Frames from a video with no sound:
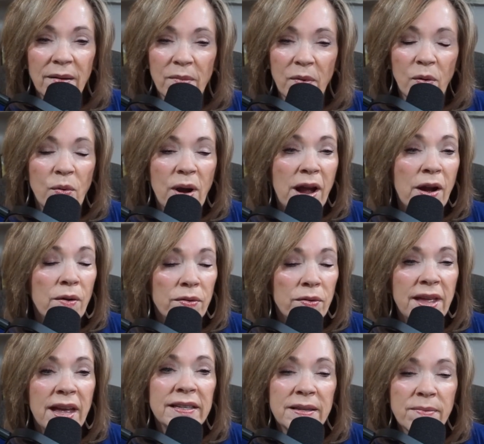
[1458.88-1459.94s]
Wow,
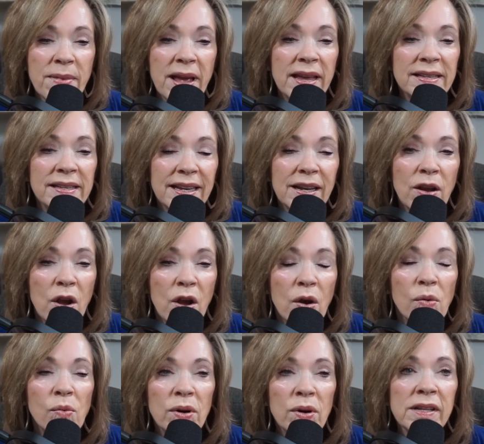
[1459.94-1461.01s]
that's amazing.
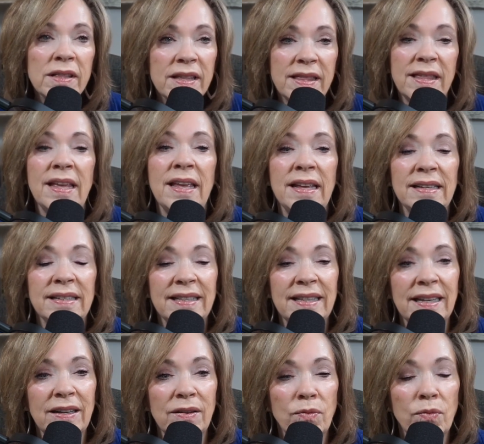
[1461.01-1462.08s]
One of the things
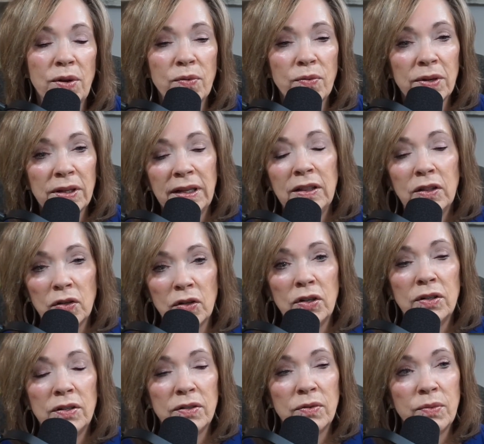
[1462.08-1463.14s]
that we really
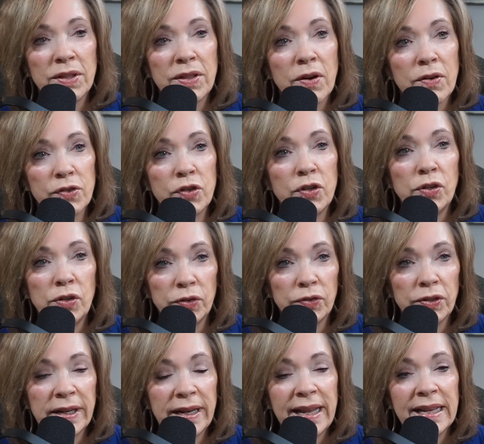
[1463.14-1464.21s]
learned with our
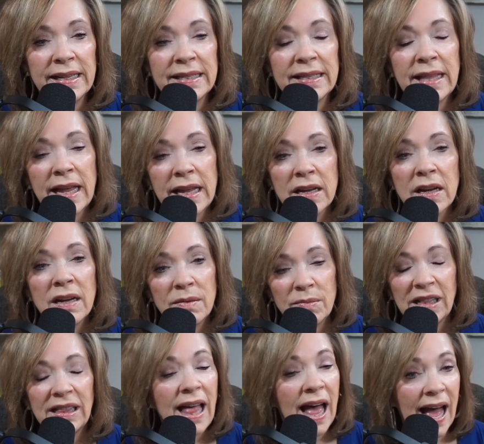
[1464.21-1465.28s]
children is they come
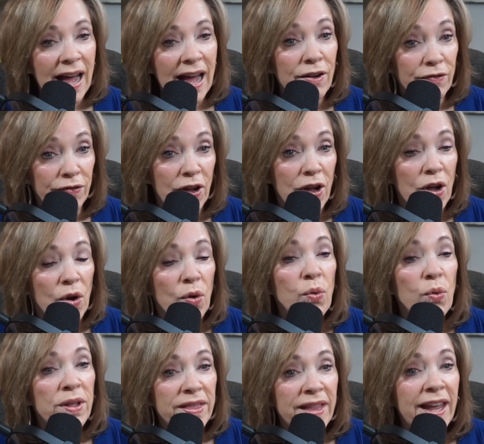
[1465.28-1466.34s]
alive
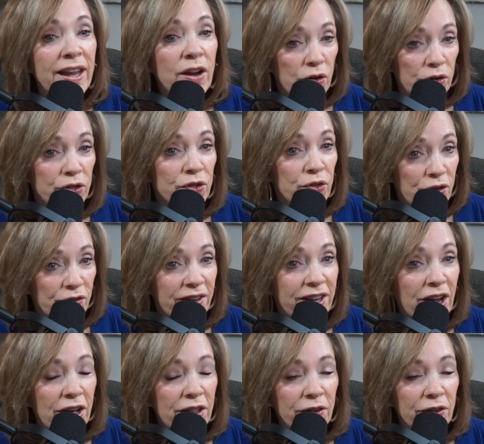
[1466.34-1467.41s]
when they are
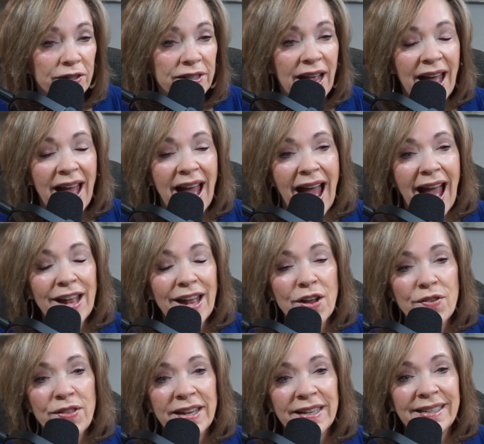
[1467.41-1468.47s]
serving others. I
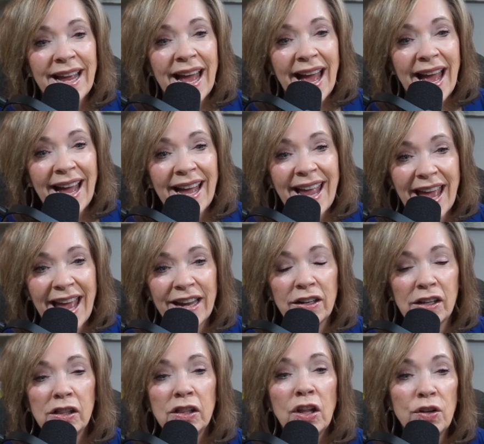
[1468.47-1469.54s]
know that Ty had a
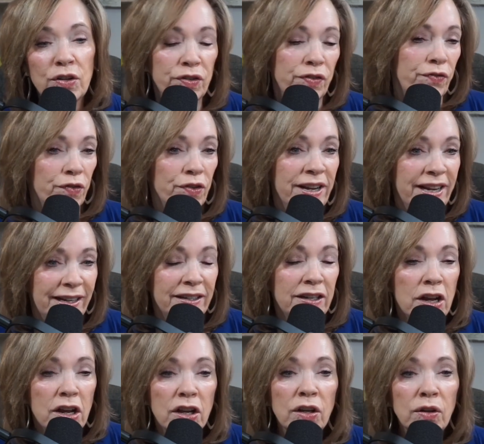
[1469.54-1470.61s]
close friend
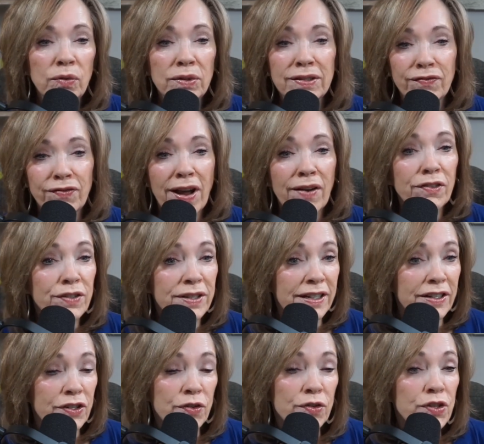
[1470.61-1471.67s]
who was 5 or
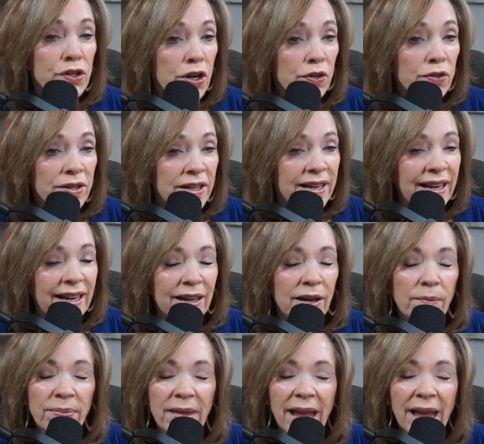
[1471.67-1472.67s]
6 years younger than him,